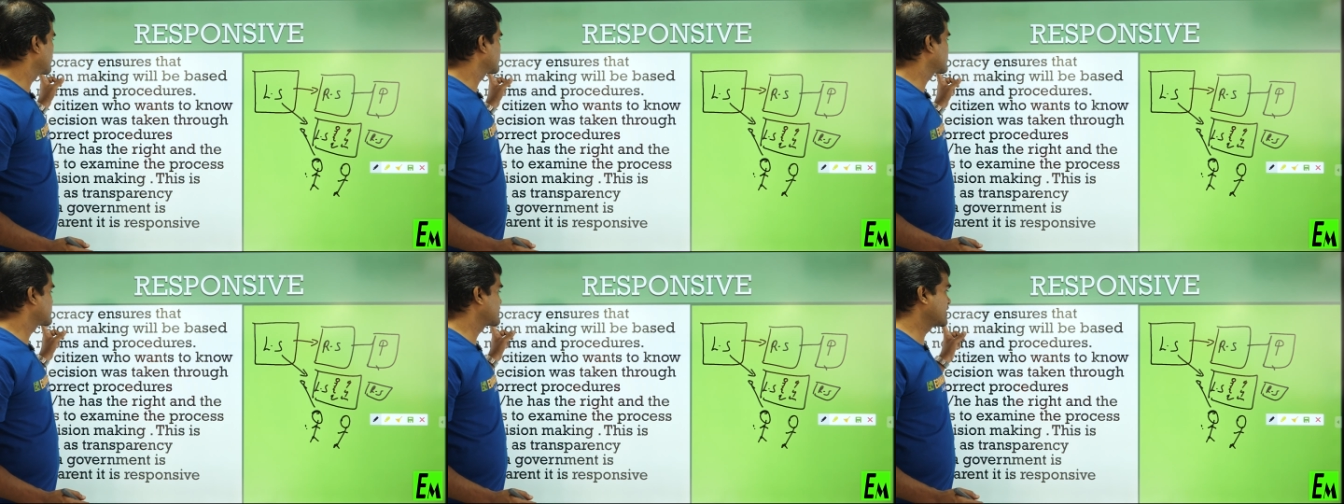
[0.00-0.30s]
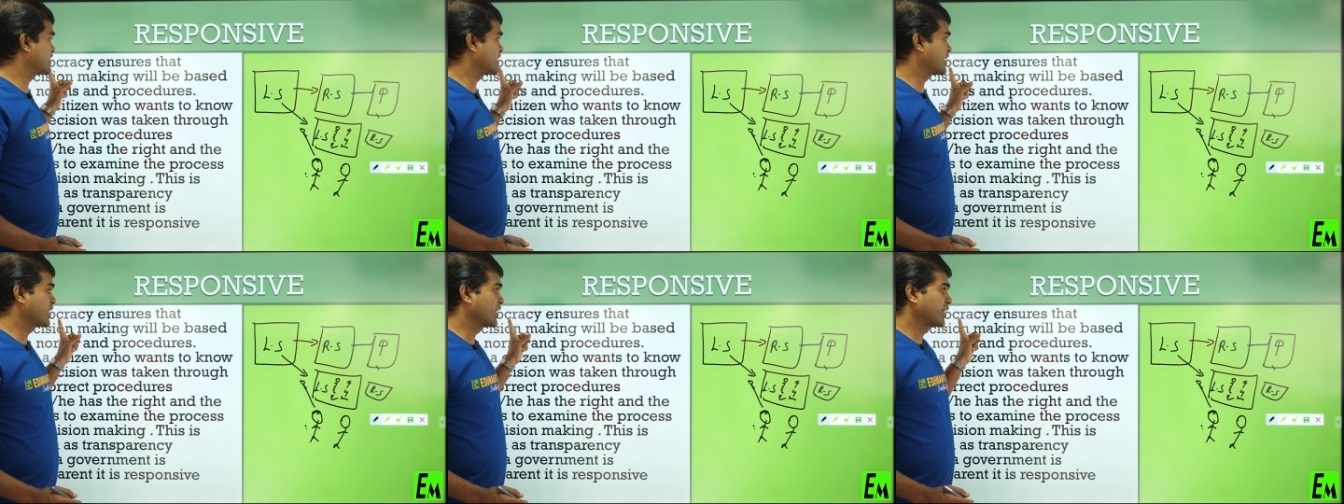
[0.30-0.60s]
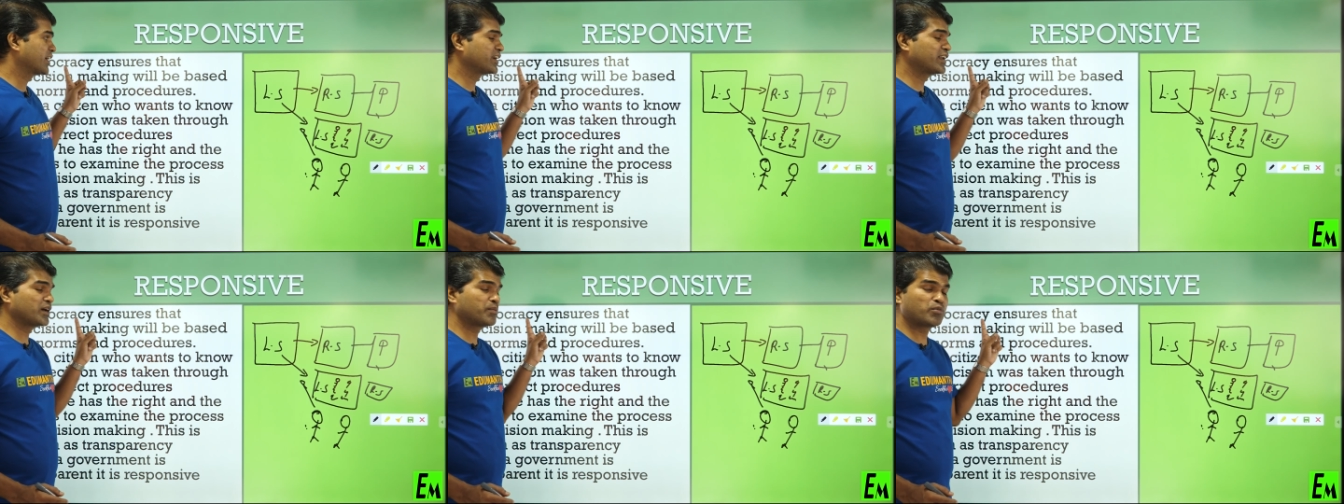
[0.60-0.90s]
see,
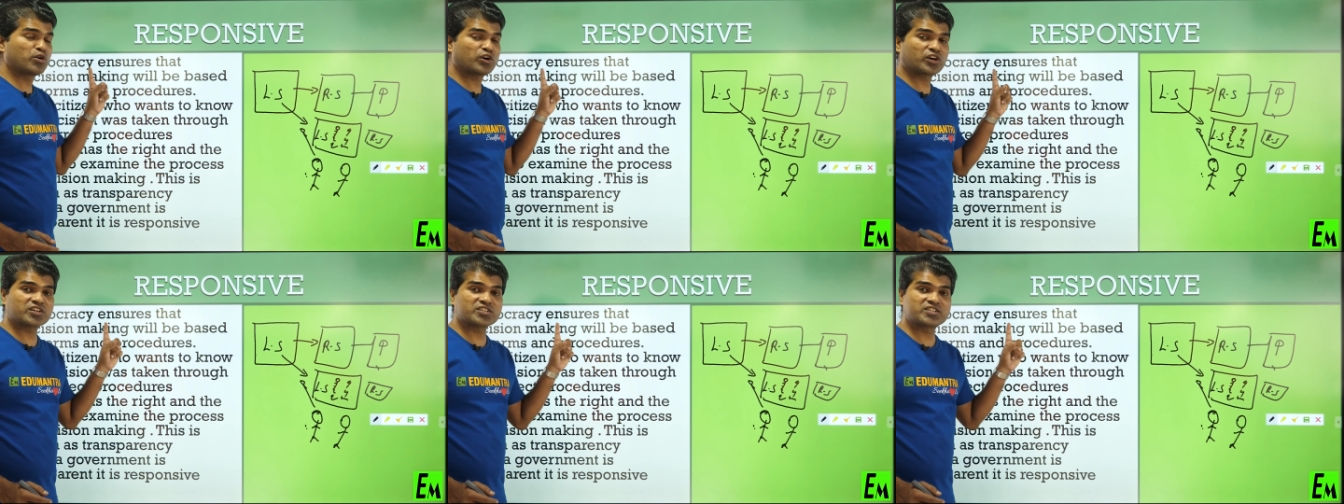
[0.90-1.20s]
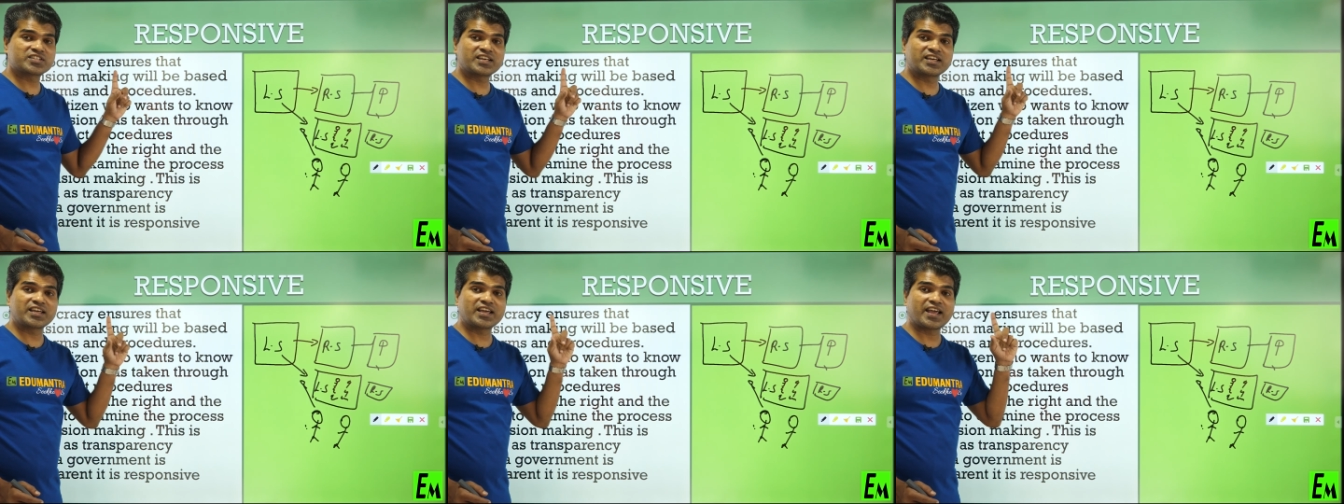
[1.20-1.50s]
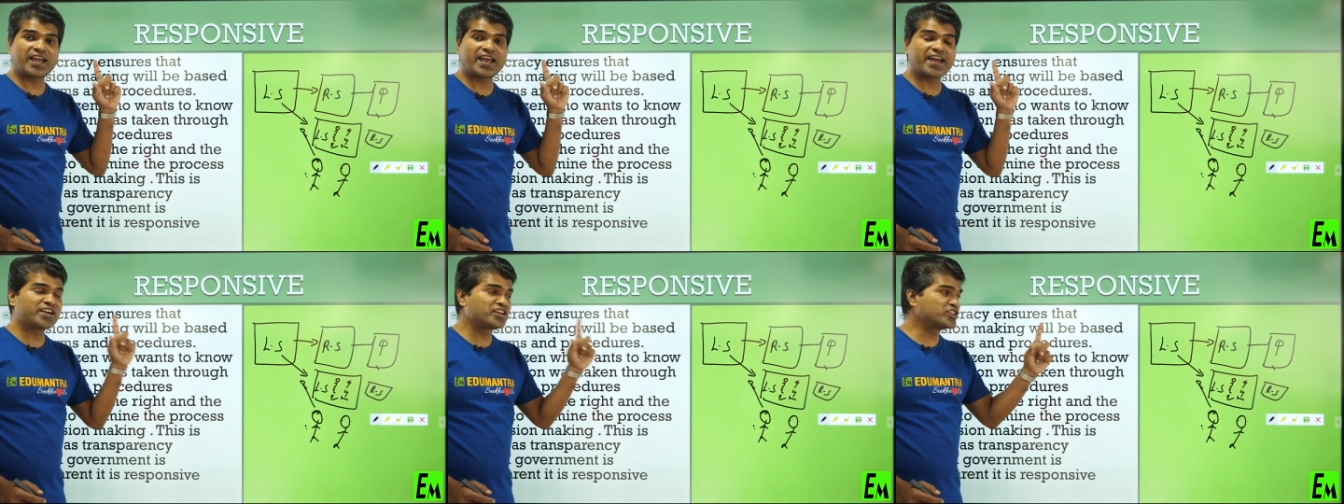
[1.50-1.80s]

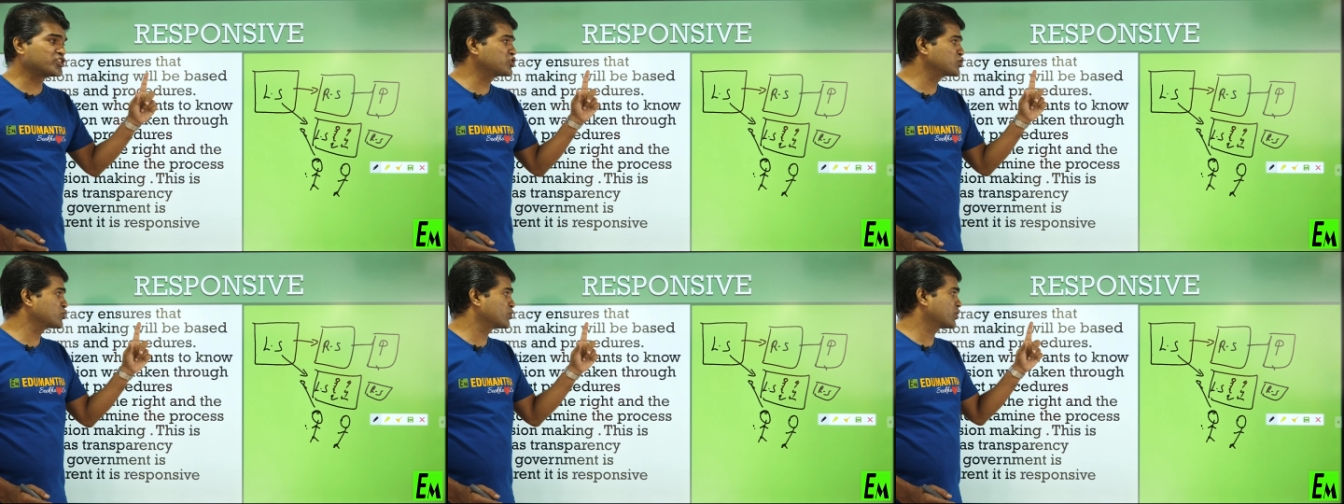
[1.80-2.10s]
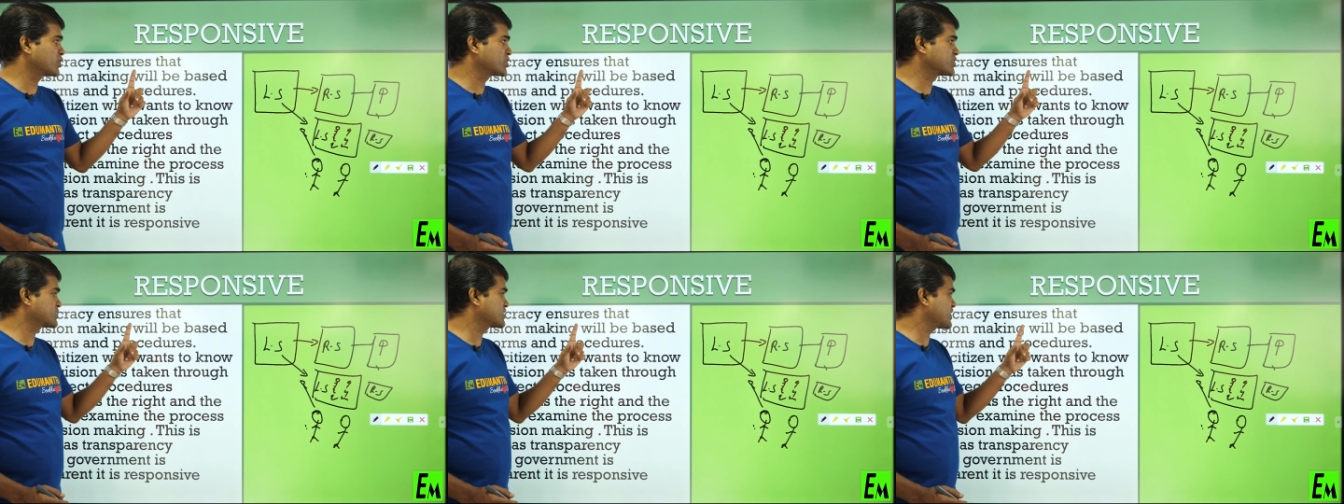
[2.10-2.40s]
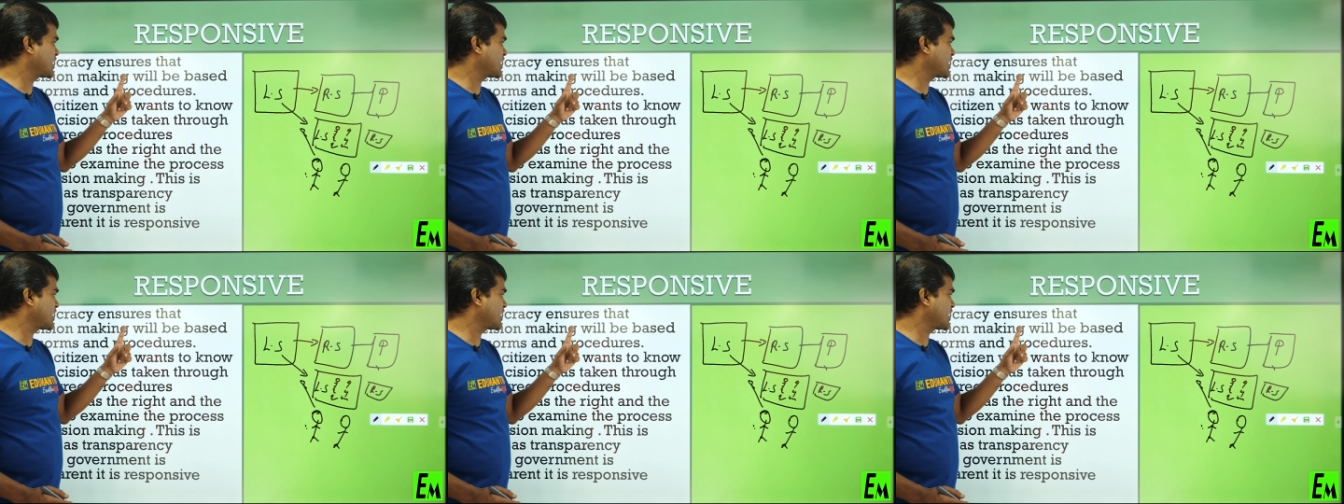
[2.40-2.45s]
democracy ensures